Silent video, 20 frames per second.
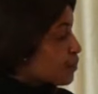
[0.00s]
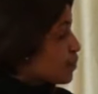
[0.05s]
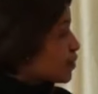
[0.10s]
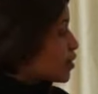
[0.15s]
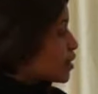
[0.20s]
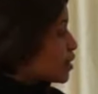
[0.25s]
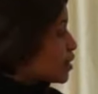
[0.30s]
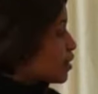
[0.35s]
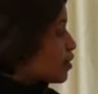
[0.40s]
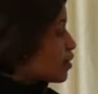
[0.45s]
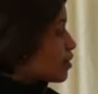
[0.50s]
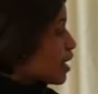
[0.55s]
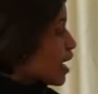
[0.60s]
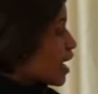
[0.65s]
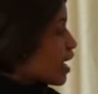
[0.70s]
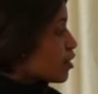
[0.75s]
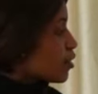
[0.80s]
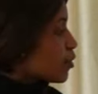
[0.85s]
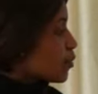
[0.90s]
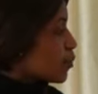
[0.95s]
The long
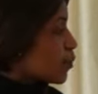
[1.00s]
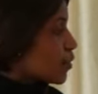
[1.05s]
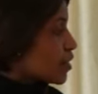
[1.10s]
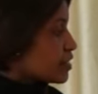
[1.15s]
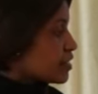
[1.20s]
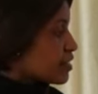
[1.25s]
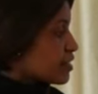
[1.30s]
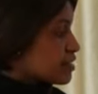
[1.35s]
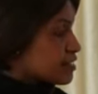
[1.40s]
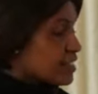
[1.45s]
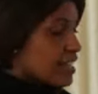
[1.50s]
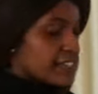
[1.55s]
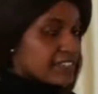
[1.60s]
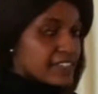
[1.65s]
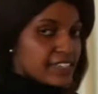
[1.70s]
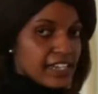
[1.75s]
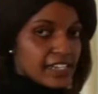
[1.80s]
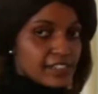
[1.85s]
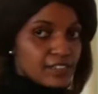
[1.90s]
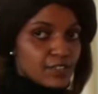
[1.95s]
arrow points
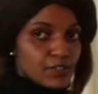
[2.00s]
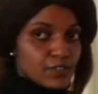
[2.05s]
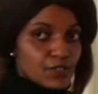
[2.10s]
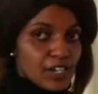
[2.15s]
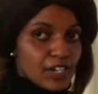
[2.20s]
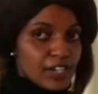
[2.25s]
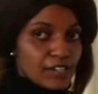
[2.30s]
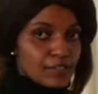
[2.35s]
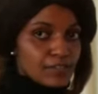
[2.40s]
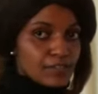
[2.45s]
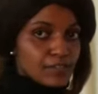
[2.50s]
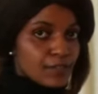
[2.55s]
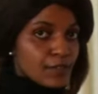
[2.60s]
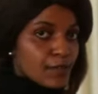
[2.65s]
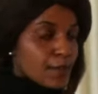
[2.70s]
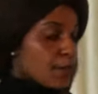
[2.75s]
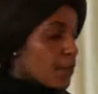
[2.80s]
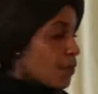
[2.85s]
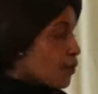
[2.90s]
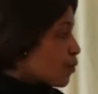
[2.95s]
exactly at 12,
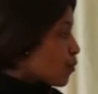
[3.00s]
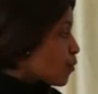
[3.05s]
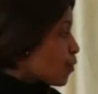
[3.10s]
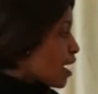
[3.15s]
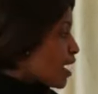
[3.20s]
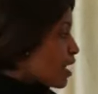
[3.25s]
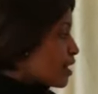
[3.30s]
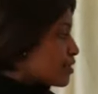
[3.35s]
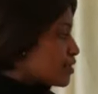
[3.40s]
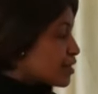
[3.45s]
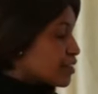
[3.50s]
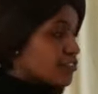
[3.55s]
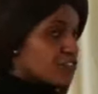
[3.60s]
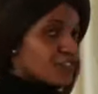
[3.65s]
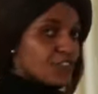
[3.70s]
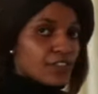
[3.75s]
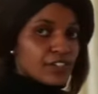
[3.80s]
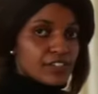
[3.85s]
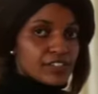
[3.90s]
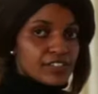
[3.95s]
while the
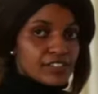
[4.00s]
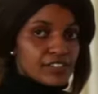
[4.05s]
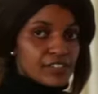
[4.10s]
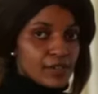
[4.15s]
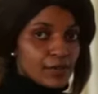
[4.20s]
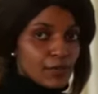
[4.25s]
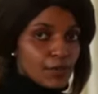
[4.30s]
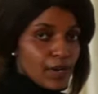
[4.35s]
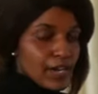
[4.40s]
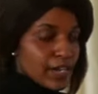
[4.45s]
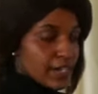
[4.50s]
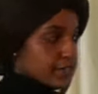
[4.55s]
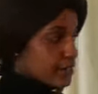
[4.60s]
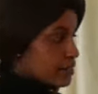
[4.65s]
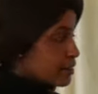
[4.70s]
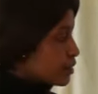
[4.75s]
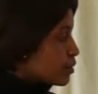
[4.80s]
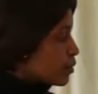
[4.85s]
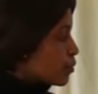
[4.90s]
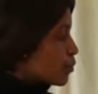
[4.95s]
short
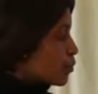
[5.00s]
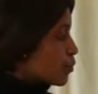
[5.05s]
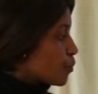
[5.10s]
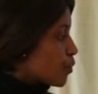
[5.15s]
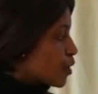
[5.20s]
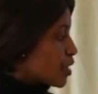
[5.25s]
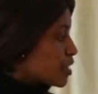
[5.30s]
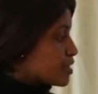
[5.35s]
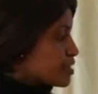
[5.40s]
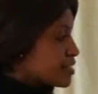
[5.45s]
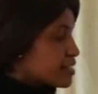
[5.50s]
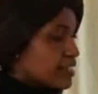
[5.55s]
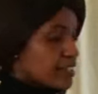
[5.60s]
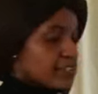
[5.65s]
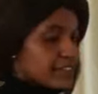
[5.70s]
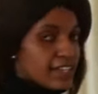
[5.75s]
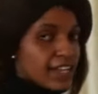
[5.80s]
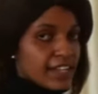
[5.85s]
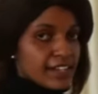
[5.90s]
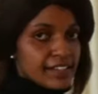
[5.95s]
one points
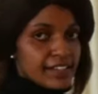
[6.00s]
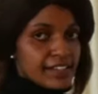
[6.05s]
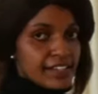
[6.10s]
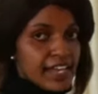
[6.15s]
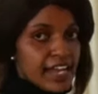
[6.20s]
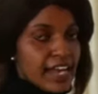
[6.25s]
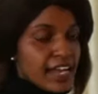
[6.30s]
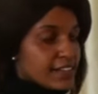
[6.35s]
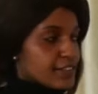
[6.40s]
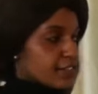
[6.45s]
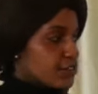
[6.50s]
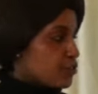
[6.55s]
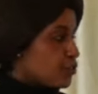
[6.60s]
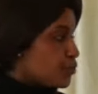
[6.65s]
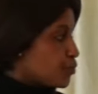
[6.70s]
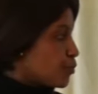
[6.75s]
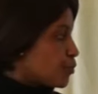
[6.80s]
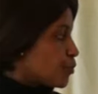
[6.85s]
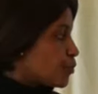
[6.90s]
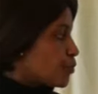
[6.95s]
exactly at 2.